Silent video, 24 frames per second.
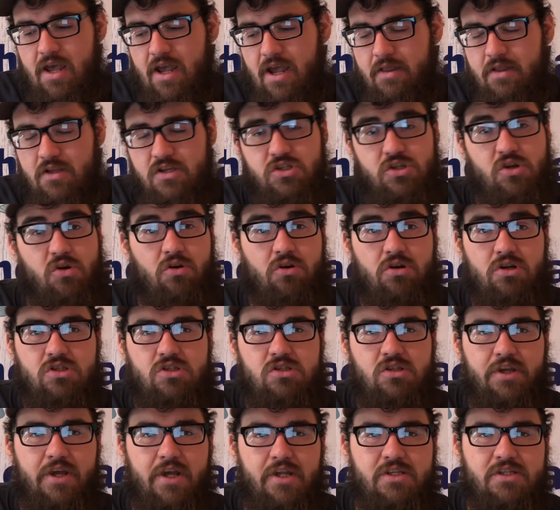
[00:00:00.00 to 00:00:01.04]
and the sonar
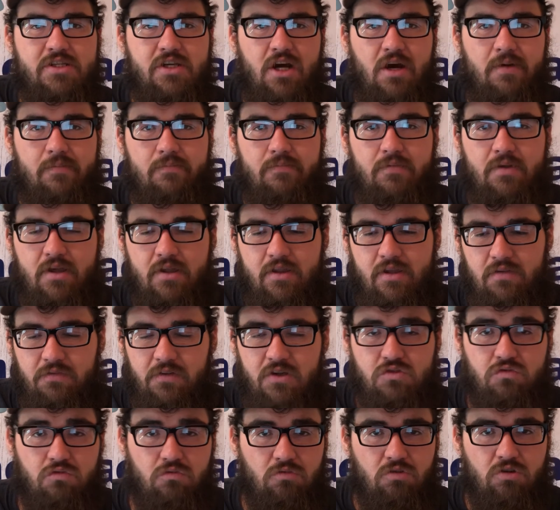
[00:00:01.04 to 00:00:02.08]
just lights up, and these
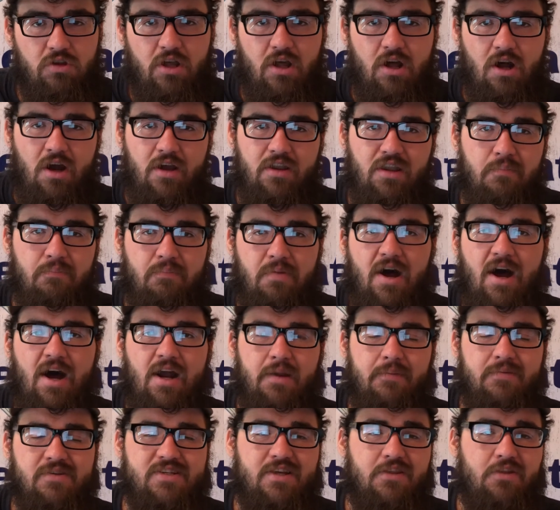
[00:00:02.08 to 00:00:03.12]
fish were really hugging the
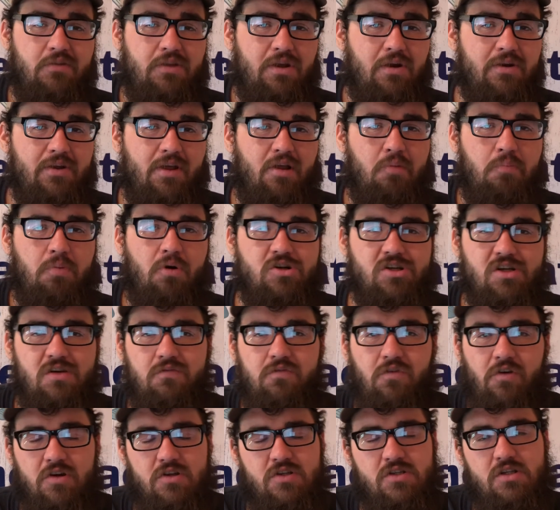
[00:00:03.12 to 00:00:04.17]
bottom, so I thought they were yellow perch at
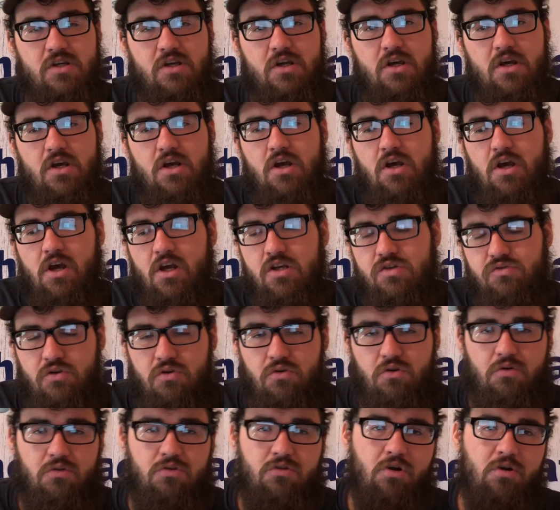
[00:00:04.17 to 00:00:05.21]
first. So
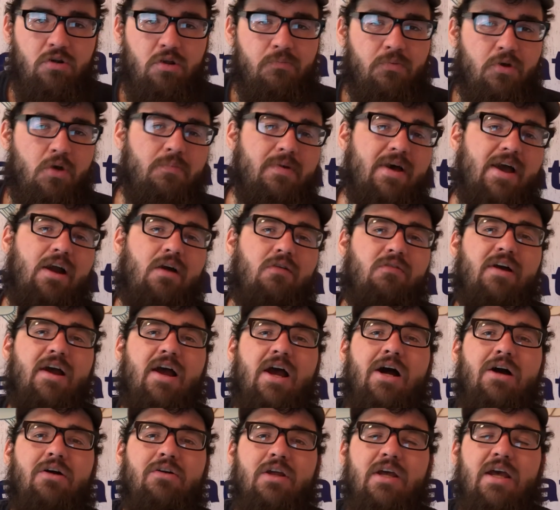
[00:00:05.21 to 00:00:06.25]
we turn the boat back
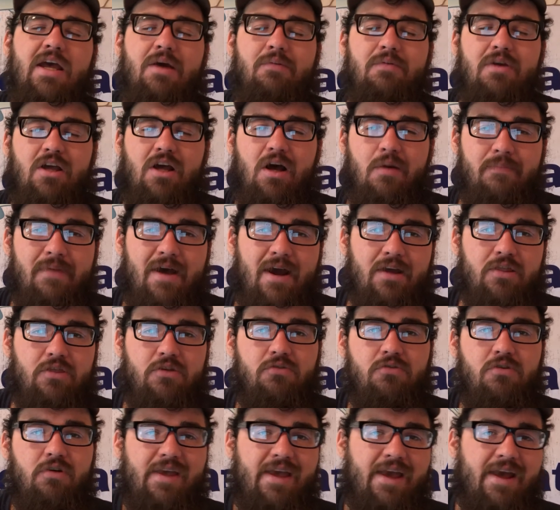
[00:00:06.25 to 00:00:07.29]
around and we come back
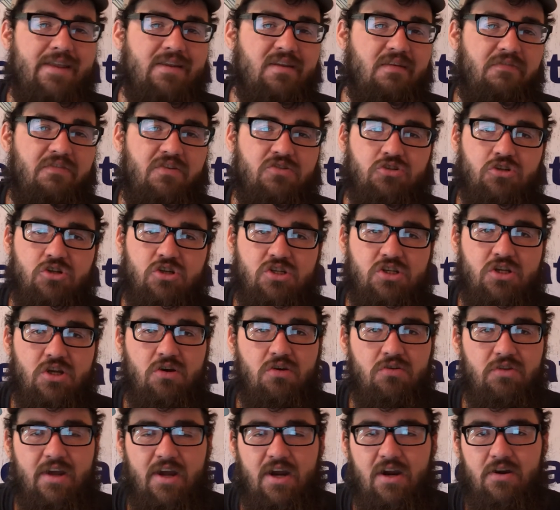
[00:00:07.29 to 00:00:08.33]
through again. The fish are
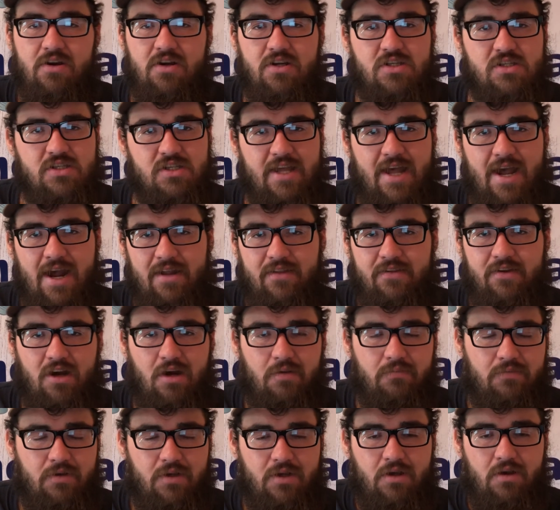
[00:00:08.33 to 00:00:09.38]
still there, just stacked
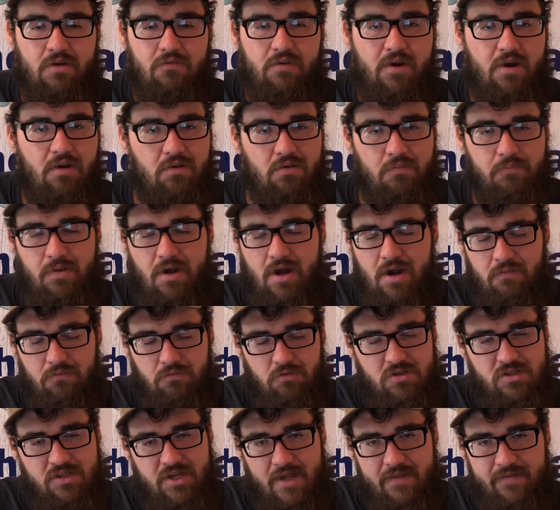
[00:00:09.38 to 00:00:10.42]
up right on the bottom,
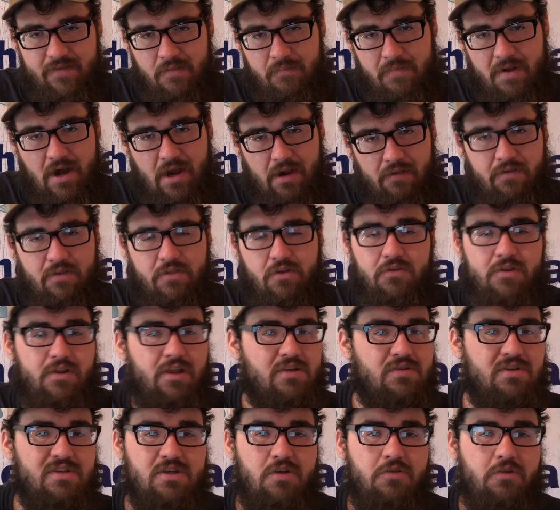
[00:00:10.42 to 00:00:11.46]
real tight to the bottom. I thought
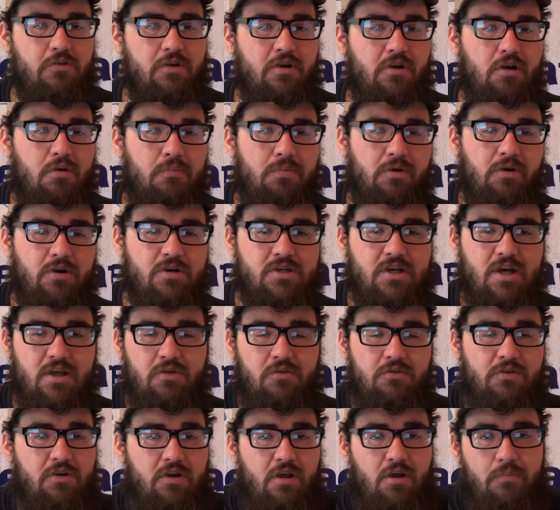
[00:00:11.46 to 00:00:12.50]
they
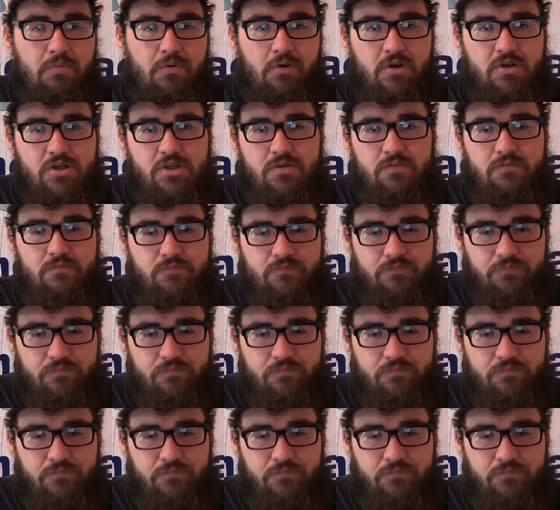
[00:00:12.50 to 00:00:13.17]
were yellow perch.